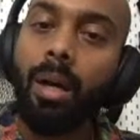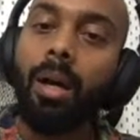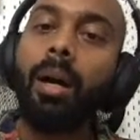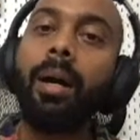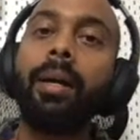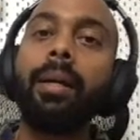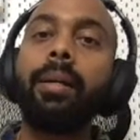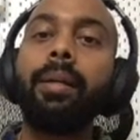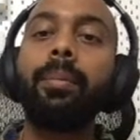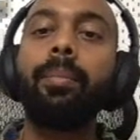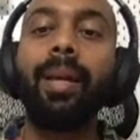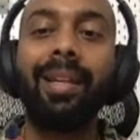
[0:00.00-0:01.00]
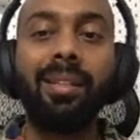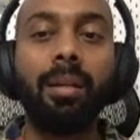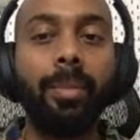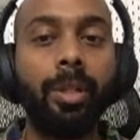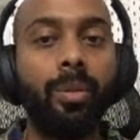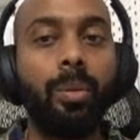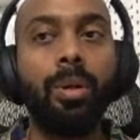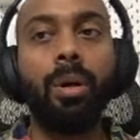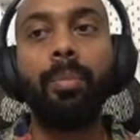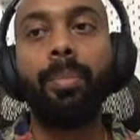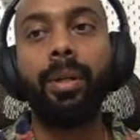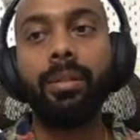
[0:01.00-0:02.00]
I make them into a
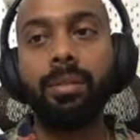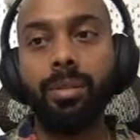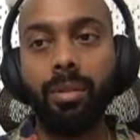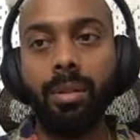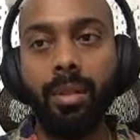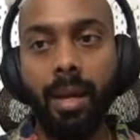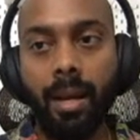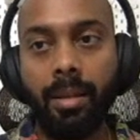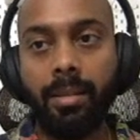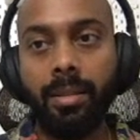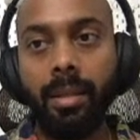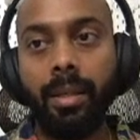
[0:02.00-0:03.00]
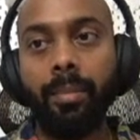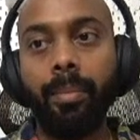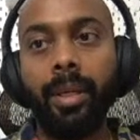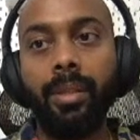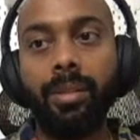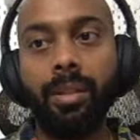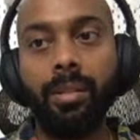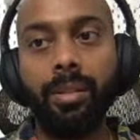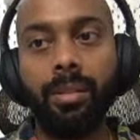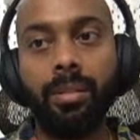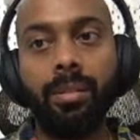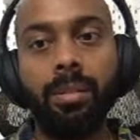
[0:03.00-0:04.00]
component so that I can make
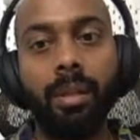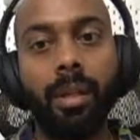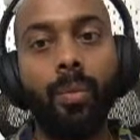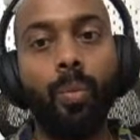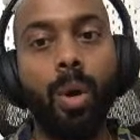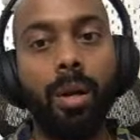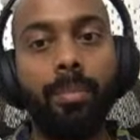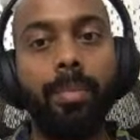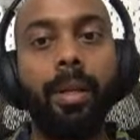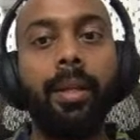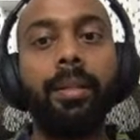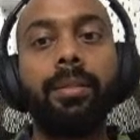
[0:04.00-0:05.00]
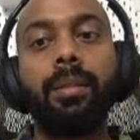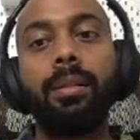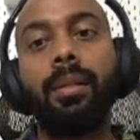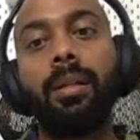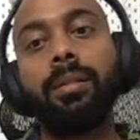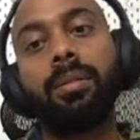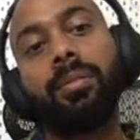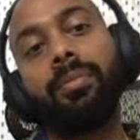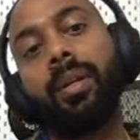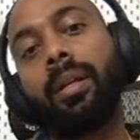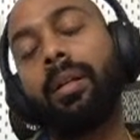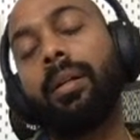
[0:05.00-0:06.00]
changes in one place and that is
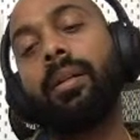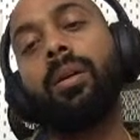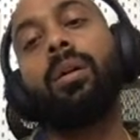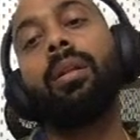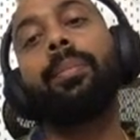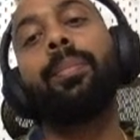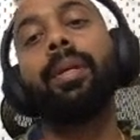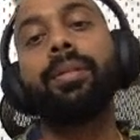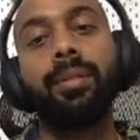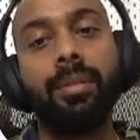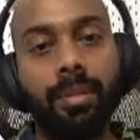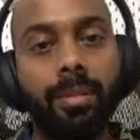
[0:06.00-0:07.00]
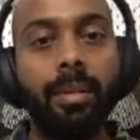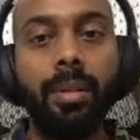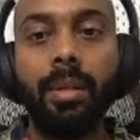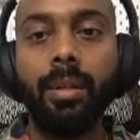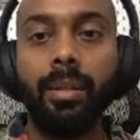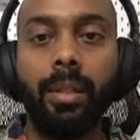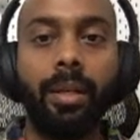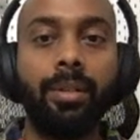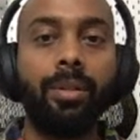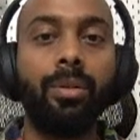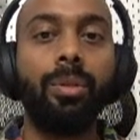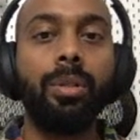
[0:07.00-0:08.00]
reflected in all the places. I think I
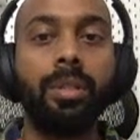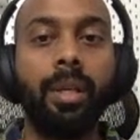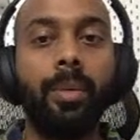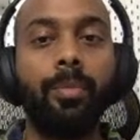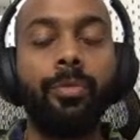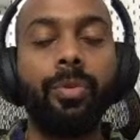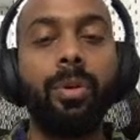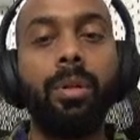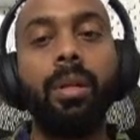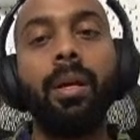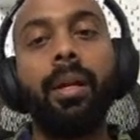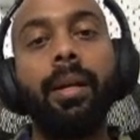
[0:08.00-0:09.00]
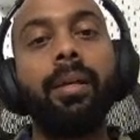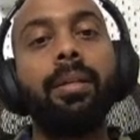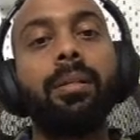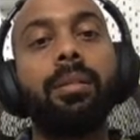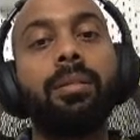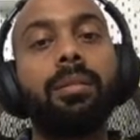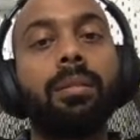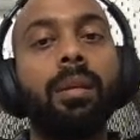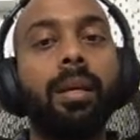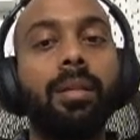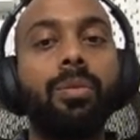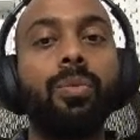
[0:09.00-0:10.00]
should do the same for the headings
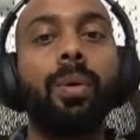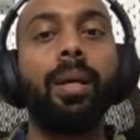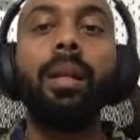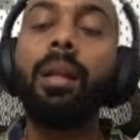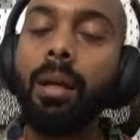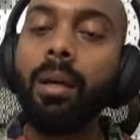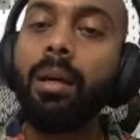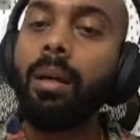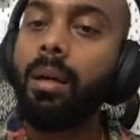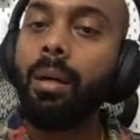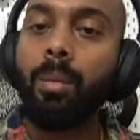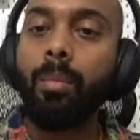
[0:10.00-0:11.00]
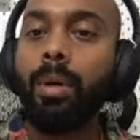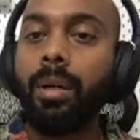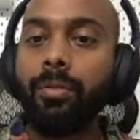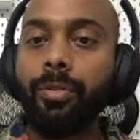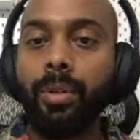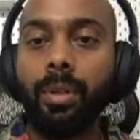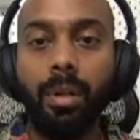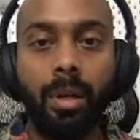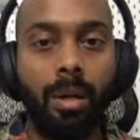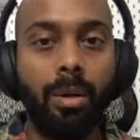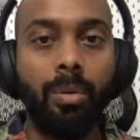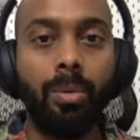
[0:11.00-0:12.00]
as well. But for
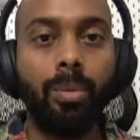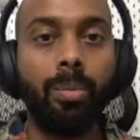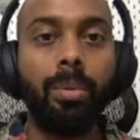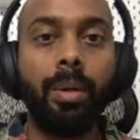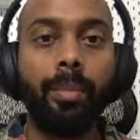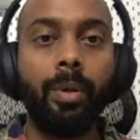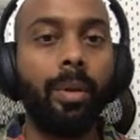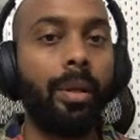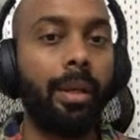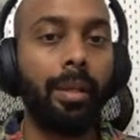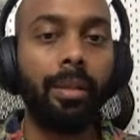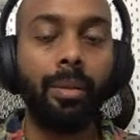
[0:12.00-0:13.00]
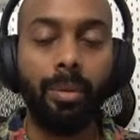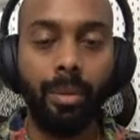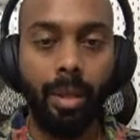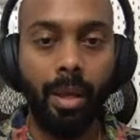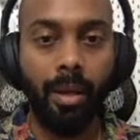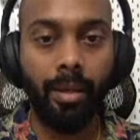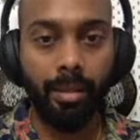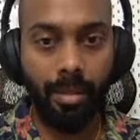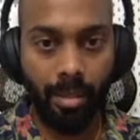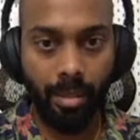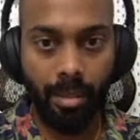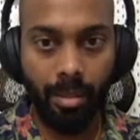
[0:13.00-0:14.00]
now, I'm gonna ignore that
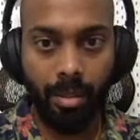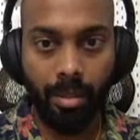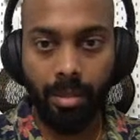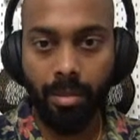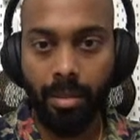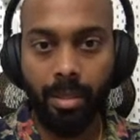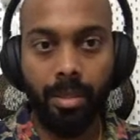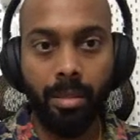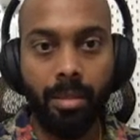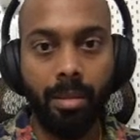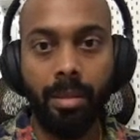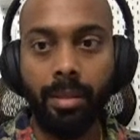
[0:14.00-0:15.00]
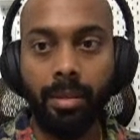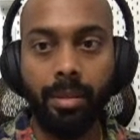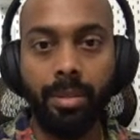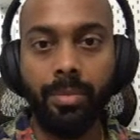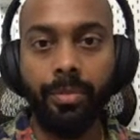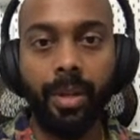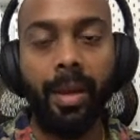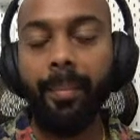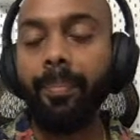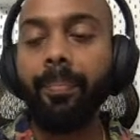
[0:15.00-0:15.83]
in the interest of time.